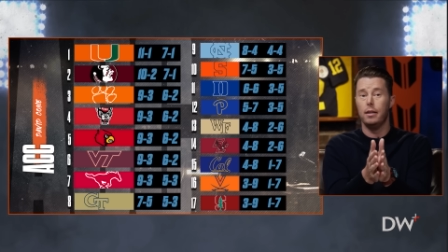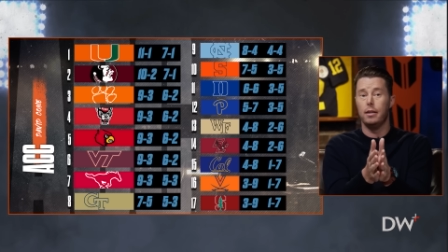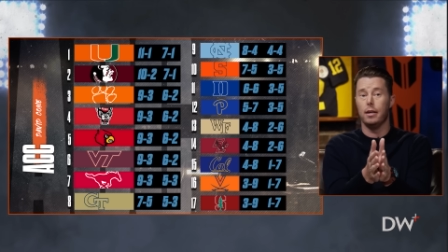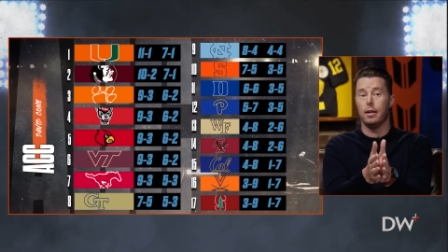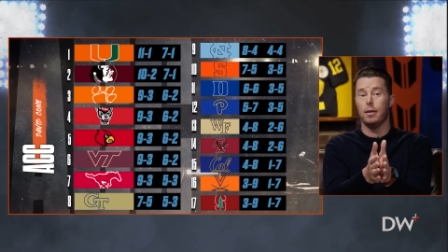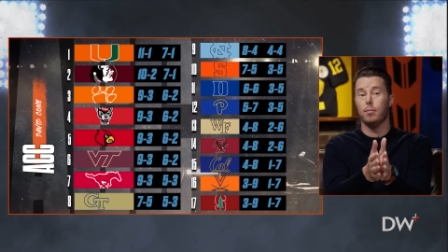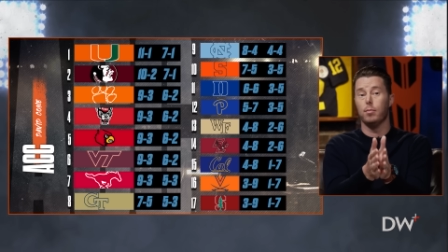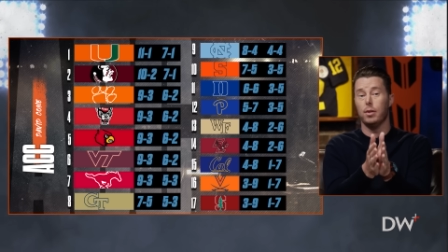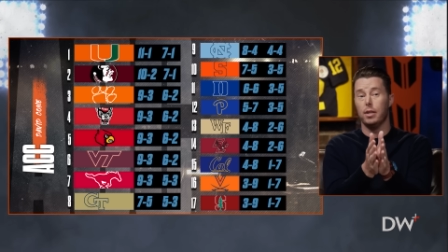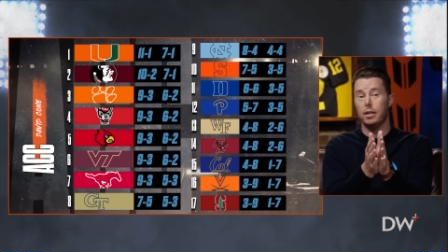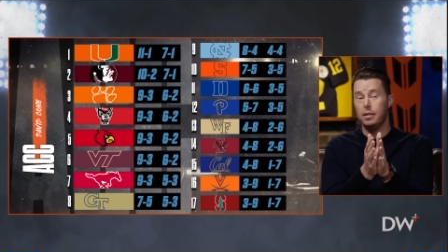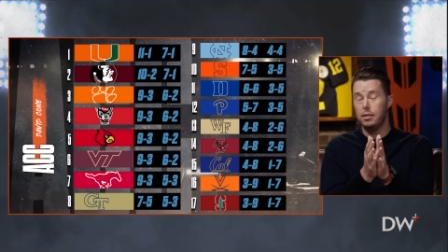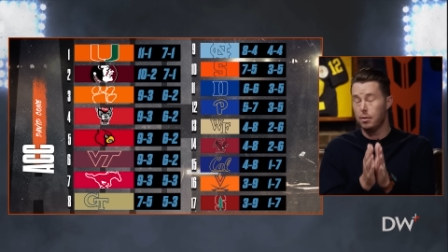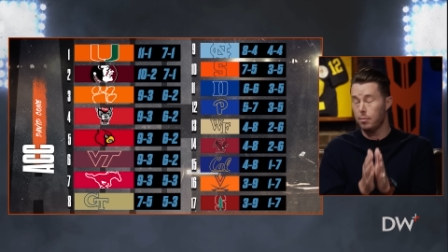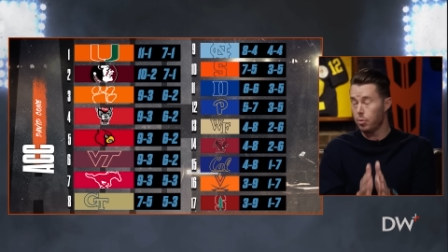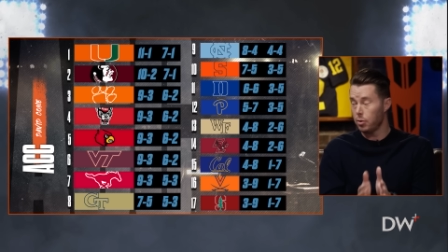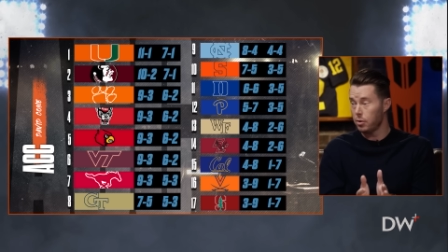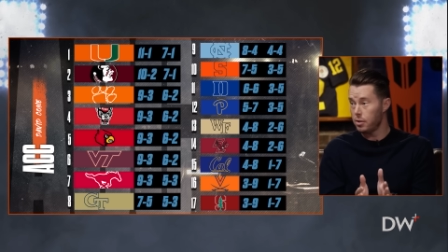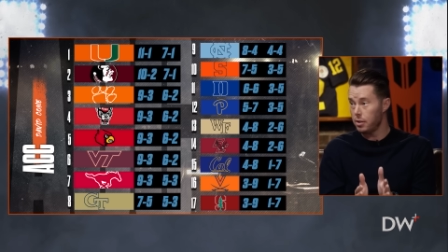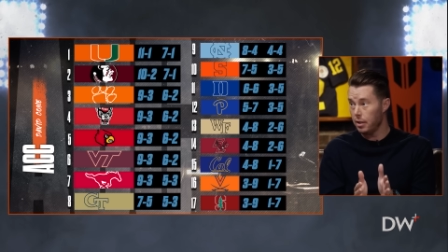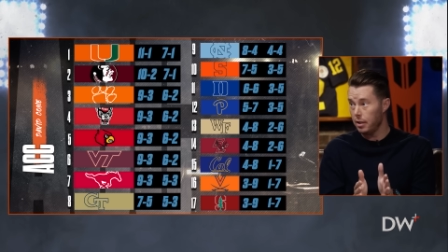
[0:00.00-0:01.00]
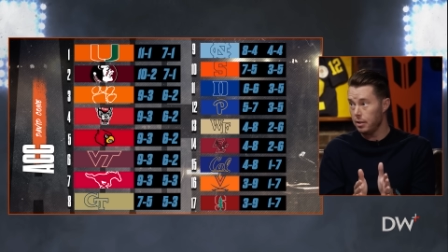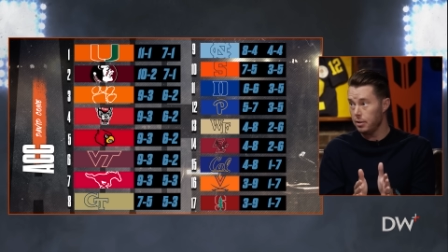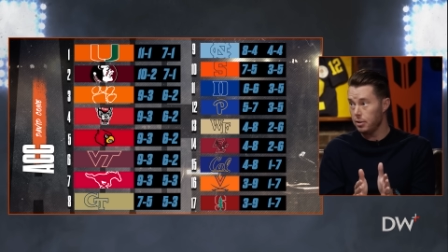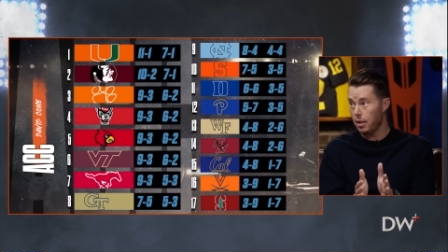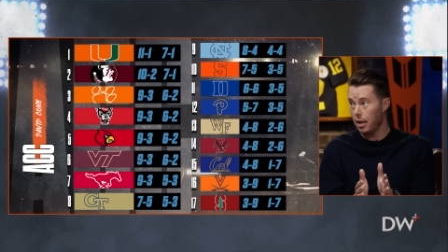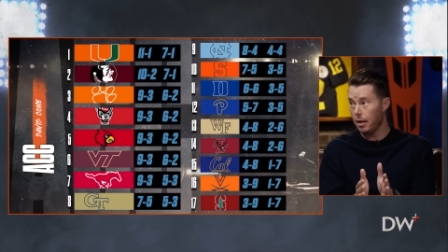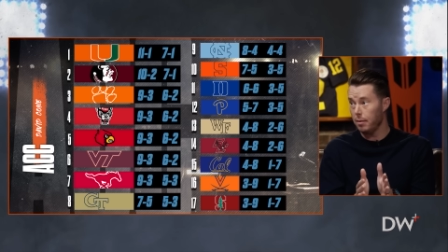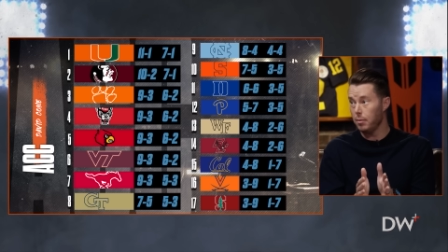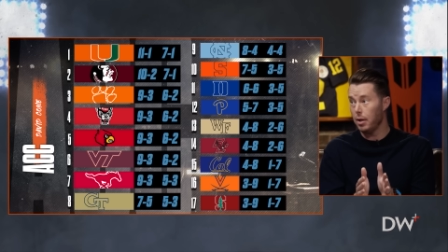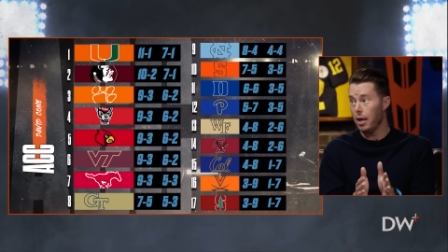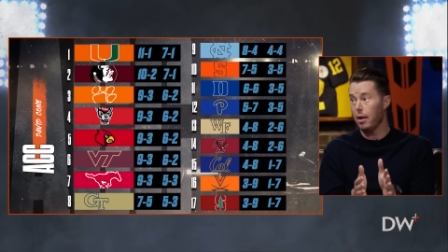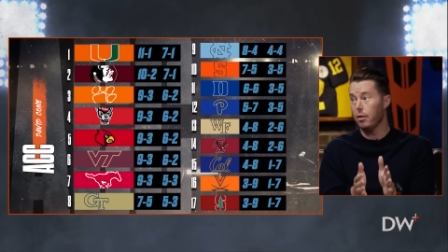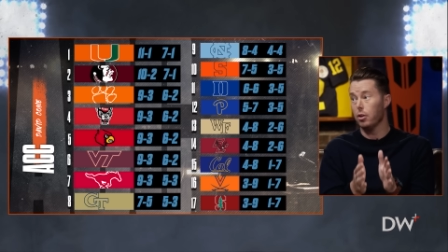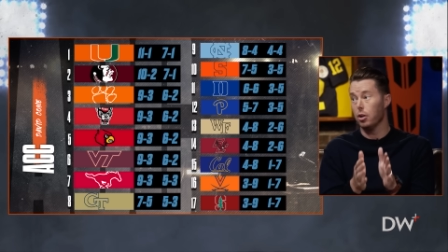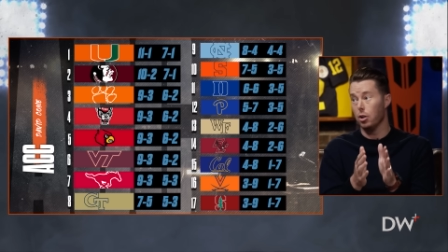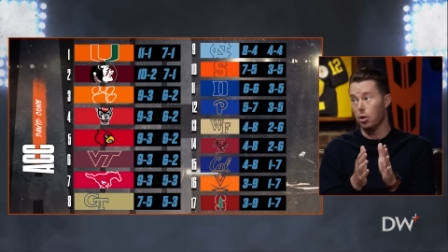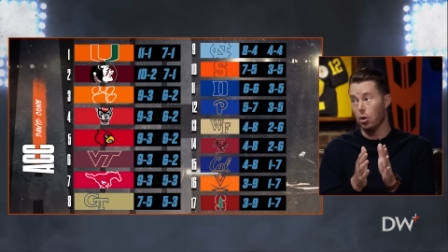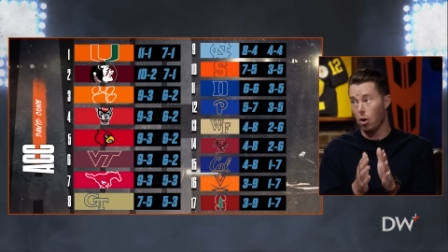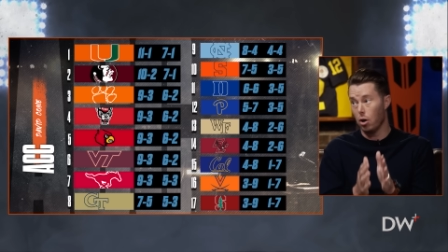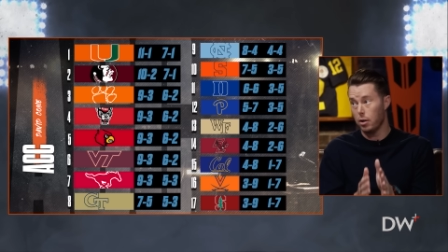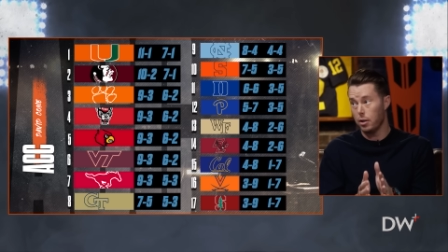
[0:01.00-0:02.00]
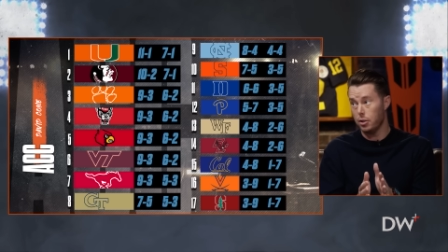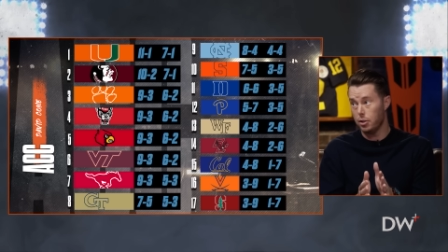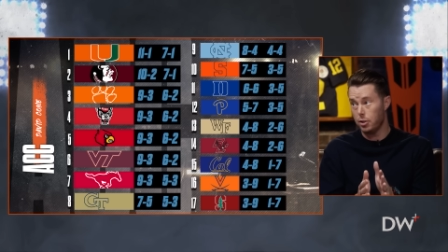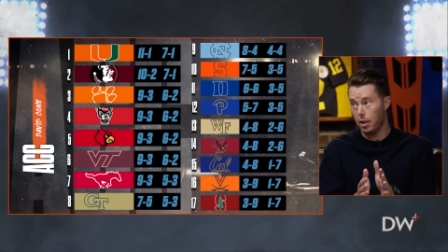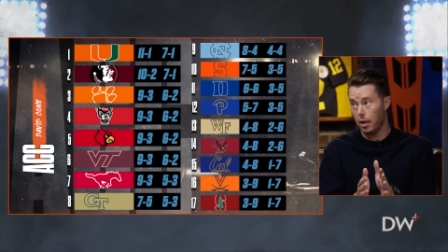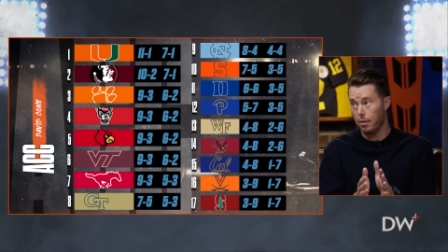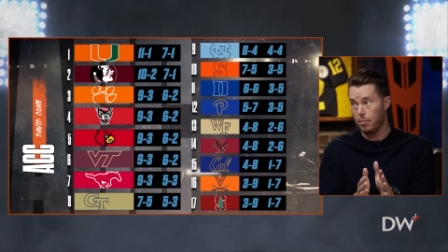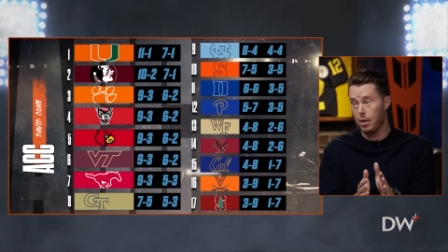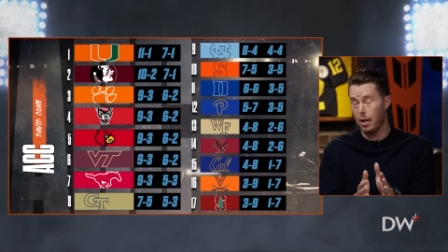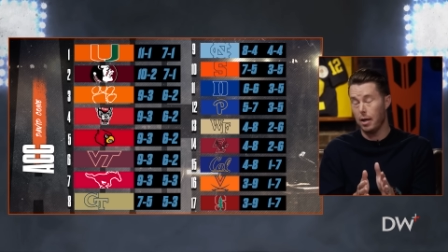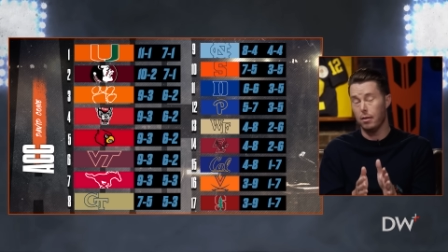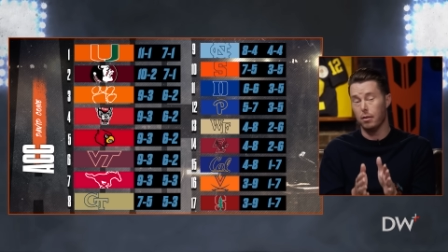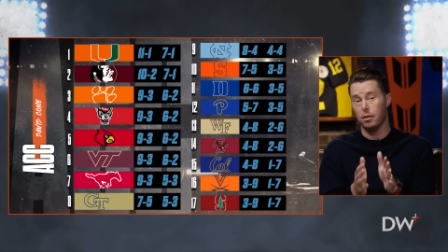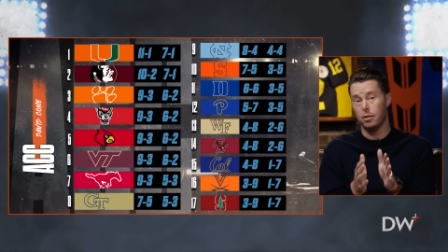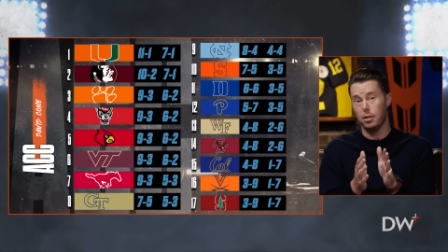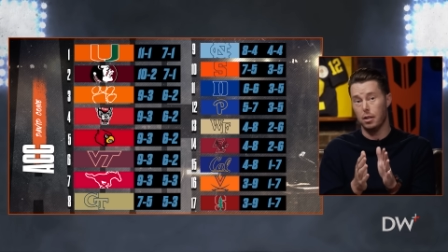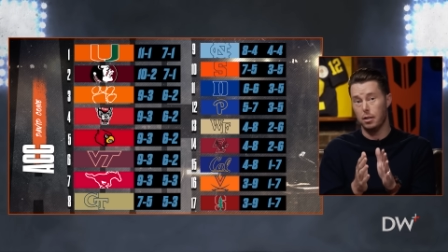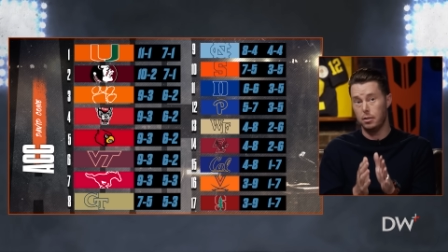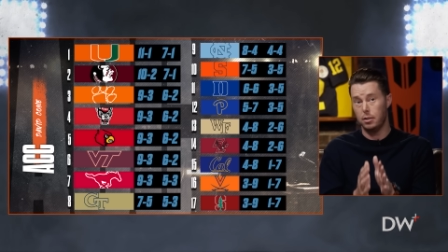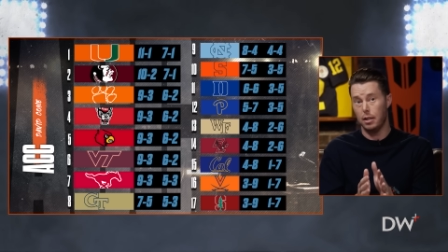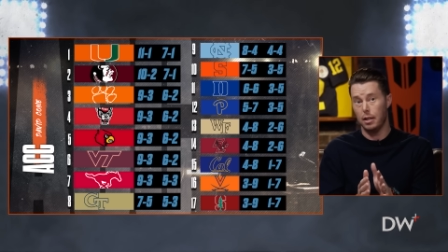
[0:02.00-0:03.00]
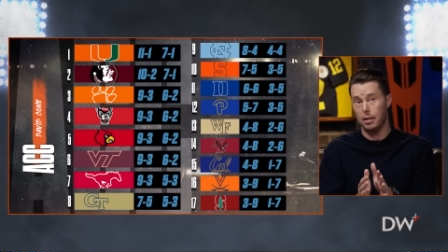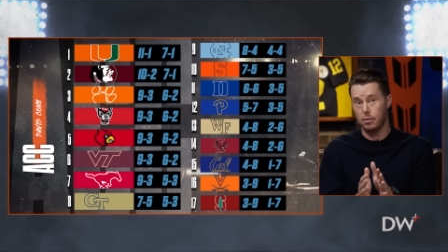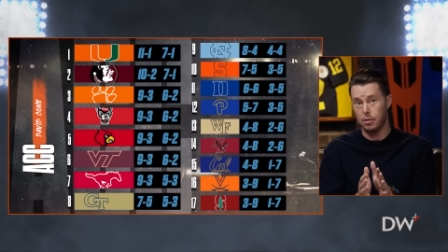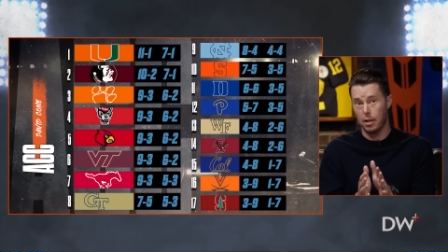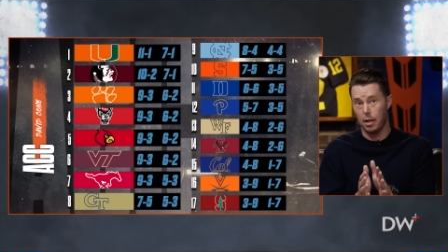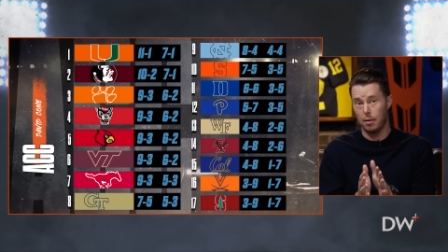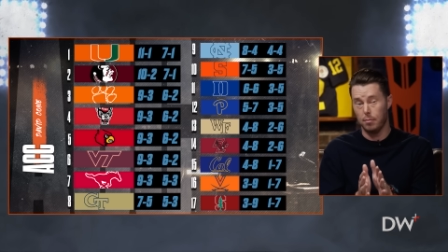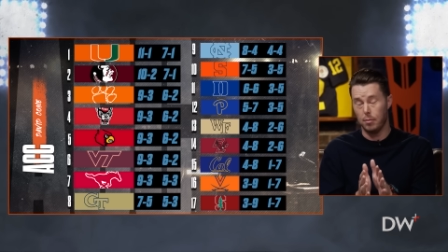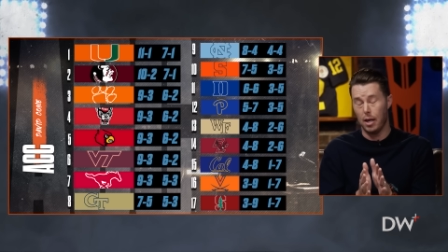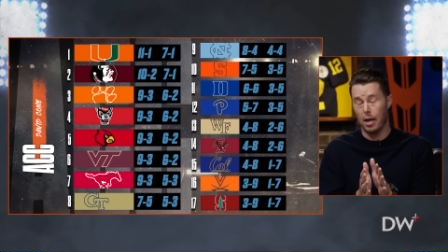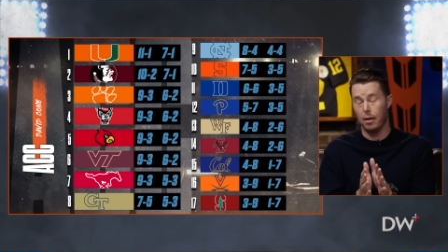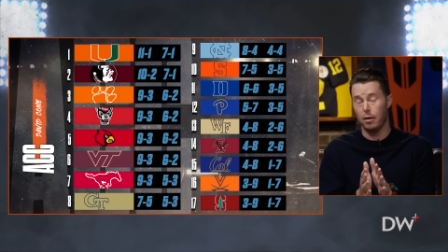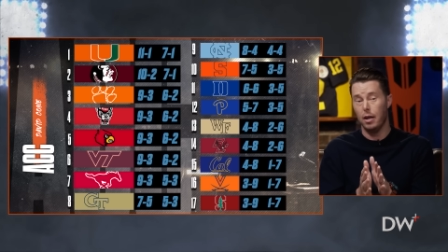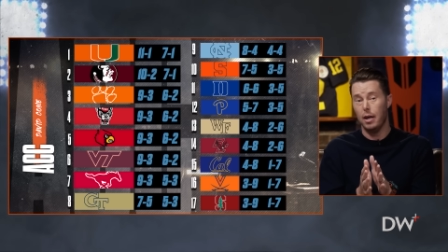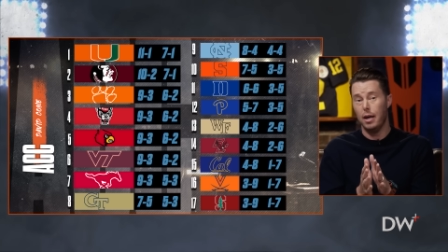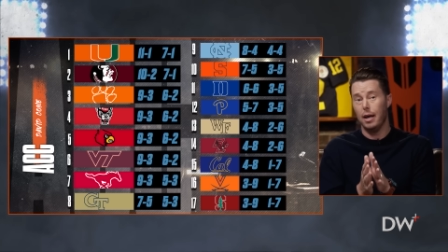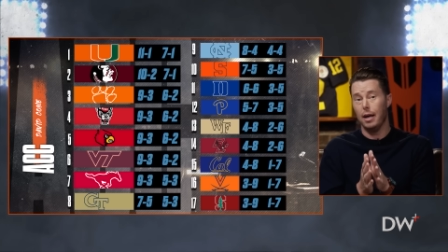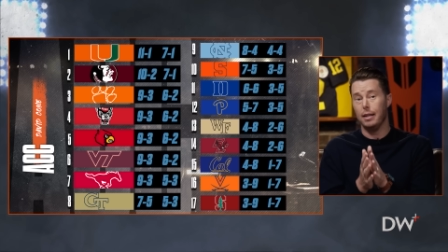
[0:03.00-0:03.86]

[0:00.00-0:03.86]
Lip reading: the completion percentage came down, the yardage came down, the touchdowns came down,